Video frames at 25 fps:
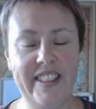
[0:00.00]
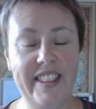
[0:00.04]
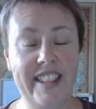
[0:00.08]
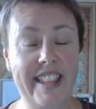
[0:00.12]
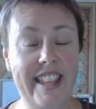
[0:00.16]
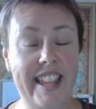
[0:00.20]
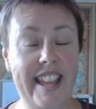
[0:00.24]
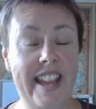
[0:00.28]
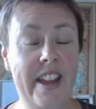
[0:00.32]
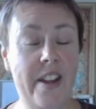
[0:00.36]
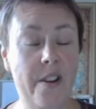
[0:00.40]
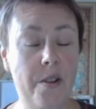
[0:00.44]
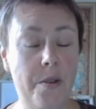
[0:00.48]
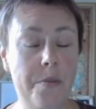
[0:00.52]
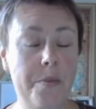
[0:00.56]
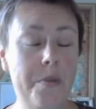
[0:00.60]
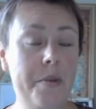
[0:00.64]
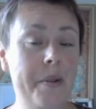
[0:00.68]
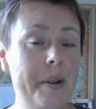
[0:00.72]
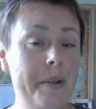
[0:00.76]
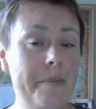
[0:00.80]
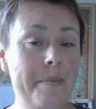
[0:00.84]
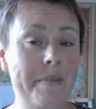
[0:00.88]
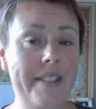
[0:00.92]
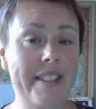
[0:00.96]
the hair
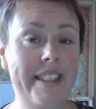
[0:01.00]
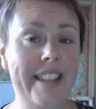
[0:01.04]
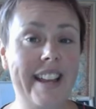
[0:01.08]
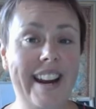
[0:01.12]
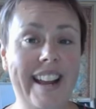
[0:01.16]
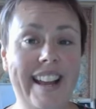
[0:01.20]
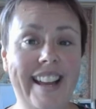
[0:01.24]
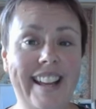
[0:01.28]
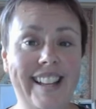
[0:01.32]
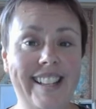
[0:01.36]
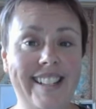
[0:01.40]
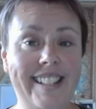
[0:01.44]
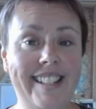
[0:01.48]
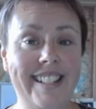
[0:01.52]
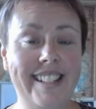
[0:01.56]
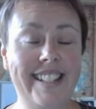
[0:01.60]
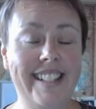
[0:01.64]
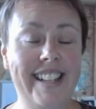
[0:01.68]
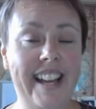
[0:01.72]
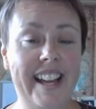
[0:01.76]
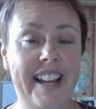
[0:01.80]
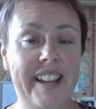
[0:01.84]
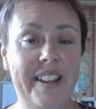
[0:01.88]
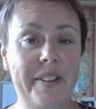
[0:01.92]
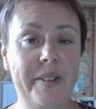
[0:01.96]
appointment that I had
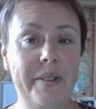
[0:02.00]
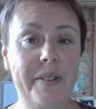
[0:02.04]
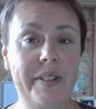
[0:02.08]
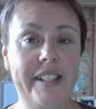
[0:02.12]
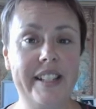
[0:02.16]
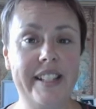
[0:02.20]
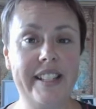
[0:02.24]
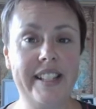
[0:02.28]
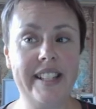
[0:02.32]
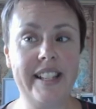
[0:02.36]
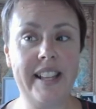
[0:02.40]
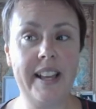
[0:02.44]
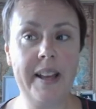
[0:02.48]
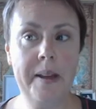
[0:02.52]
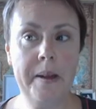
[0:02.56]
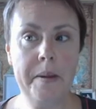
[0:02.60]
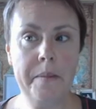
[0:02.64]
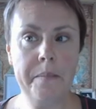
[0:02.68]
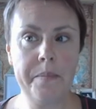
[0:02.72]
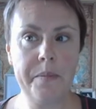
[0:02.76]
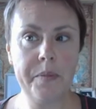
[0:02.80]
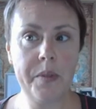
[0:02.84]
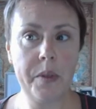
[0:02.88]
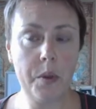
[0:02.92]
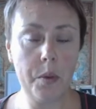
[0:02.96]
today was
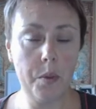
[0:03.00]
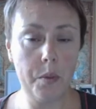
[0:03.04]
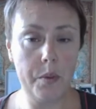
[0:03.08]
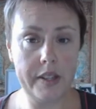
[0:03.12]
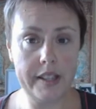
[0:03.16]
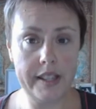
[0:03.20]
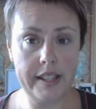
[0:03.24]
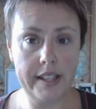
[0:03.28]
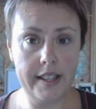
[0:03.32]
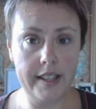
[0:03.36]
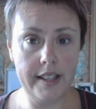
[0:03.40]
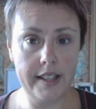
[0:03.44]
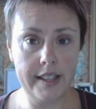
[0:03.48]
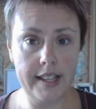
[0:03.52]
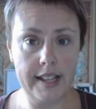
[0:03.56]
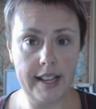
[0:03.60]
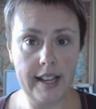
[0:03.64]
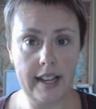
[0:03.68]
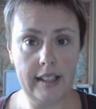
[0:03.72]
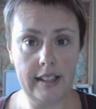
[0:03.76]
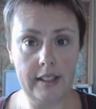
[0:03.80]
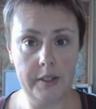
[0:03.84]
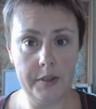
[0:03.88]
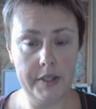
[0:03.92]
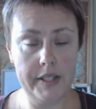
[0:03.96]
when the, the
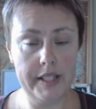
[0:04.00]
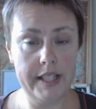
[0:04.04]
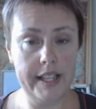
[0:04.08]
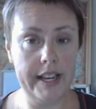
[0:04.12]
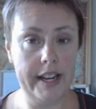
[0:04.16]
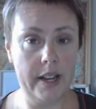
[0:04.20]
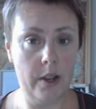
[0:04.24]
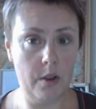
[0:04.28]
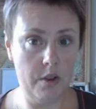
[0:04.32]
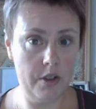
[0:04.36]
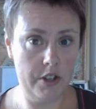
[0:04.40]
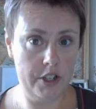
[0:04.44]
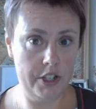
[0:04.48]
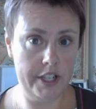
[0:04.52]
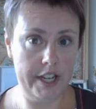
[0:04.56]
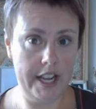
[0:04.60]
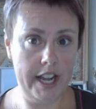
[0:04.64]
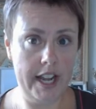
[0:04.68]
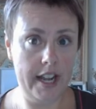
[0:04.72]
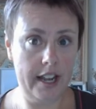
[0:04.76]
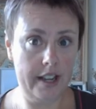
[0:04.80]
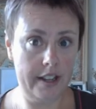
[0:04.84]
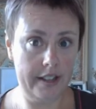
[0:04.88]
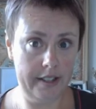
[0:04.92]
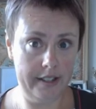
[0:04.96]
colour was getting washed
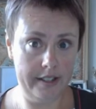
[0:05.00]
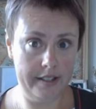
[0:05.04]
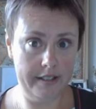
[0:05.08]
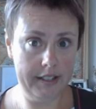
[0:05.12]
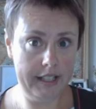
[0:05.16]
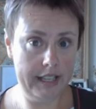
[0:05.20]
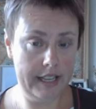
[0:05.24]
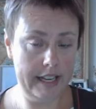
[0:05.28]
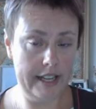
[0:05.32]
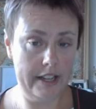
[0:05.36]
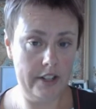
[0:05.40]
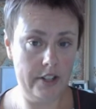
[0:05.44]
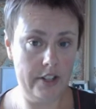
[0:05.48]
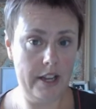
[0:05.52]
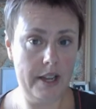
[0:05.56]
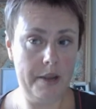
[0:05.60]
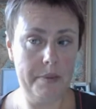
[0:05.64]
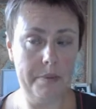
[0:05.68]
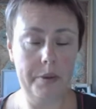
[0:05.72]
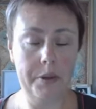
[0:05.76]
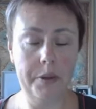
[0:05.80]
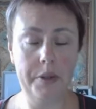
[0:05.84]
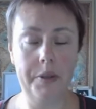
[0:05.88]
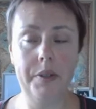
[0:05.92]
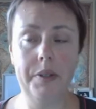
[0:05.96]
out and it's getting
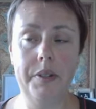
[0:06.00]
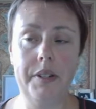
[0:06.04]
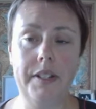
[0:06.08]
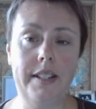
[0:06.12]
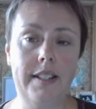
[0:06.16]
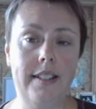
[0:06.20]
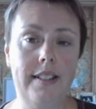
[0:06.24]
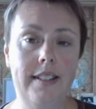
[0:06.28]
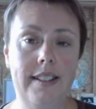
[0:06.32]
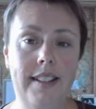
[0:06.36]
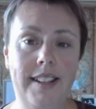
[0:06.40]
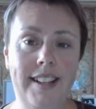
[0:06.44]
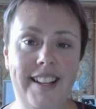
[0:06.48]
shampooed and,